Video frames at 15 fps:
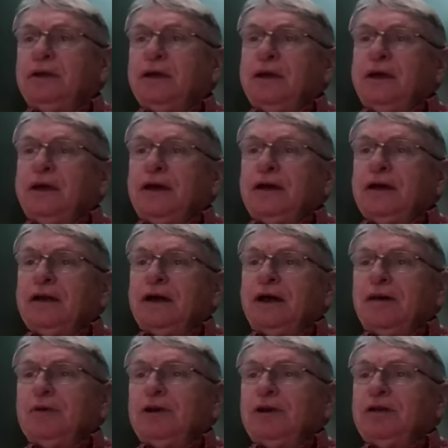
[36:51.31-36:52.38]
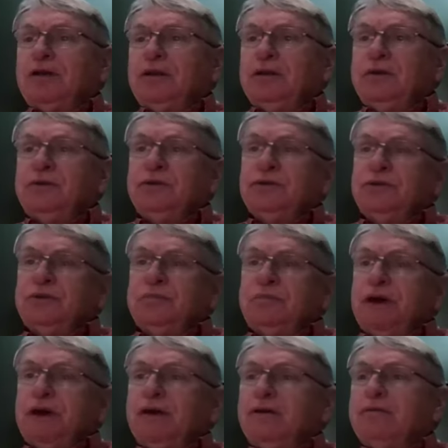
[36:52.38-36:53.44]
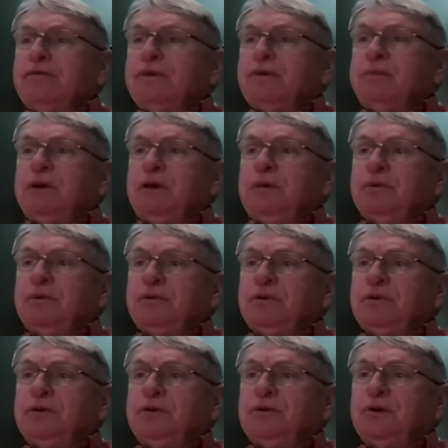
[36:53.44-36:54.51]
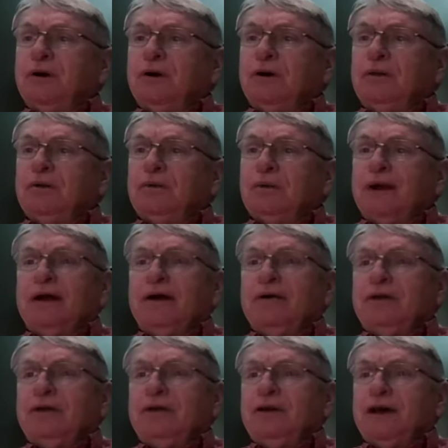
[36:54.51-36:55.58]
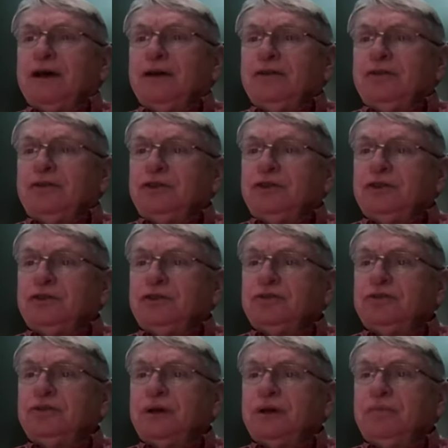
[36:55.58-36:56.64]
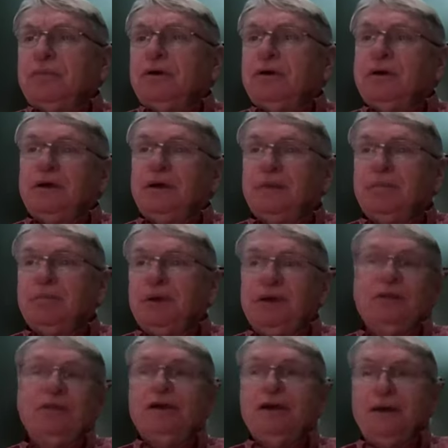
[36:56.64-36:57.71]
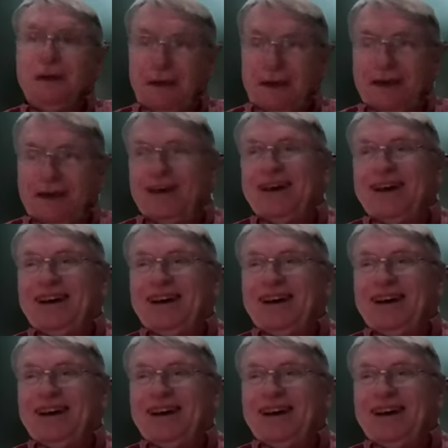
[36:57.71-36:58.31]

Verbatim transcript: that economically this is better for people to do all around and not just some hippie thinking.